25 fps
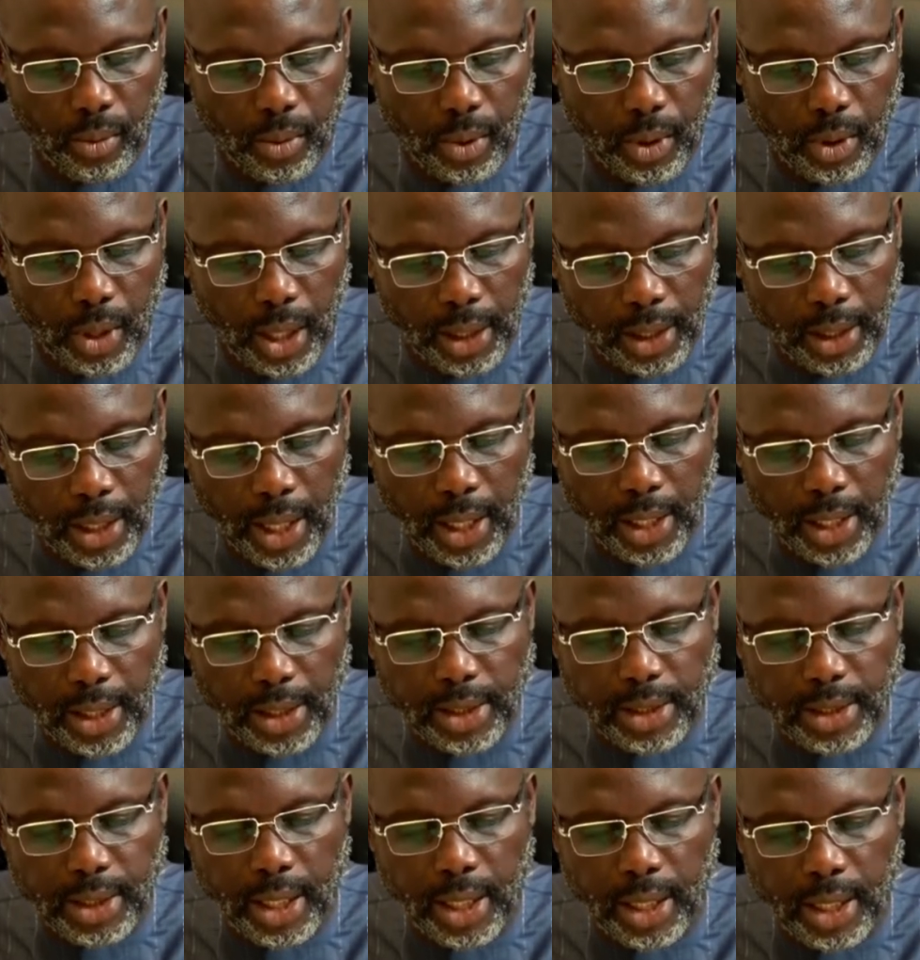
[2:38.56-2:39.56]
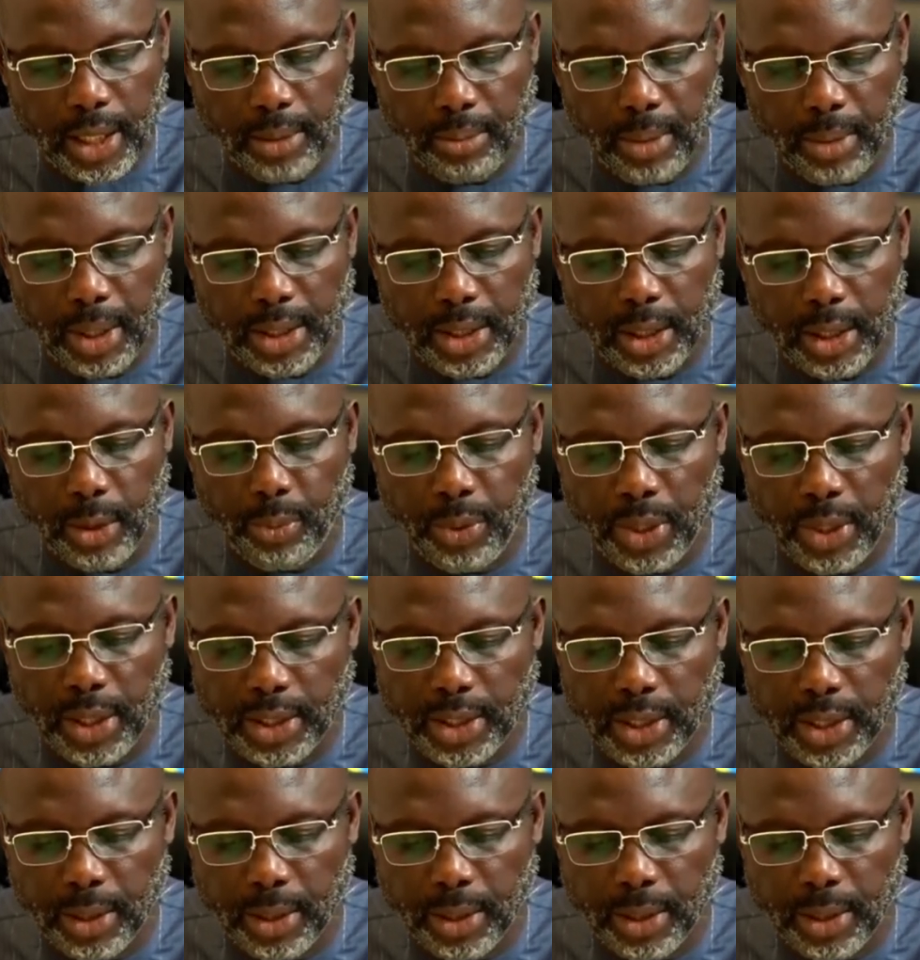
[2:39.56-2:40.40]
I now extend my deepest